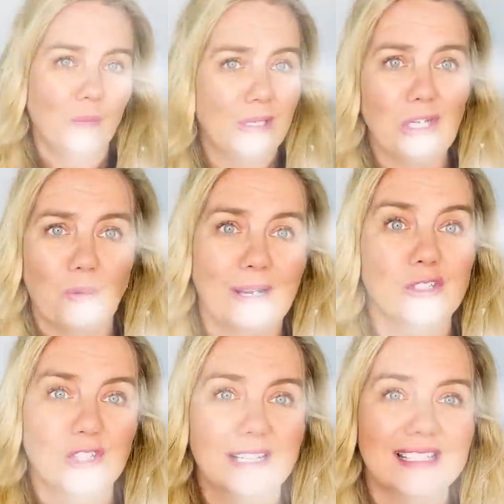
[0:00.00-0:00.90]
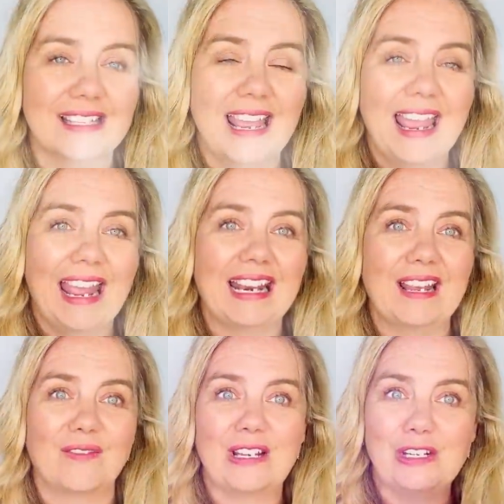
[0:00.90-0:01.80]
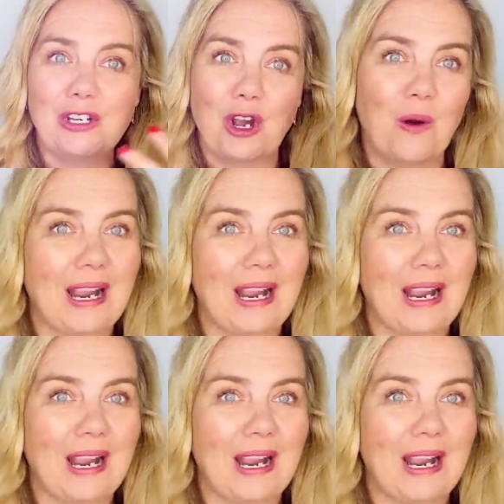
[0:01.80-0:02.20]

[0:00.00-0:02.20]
many questions and have no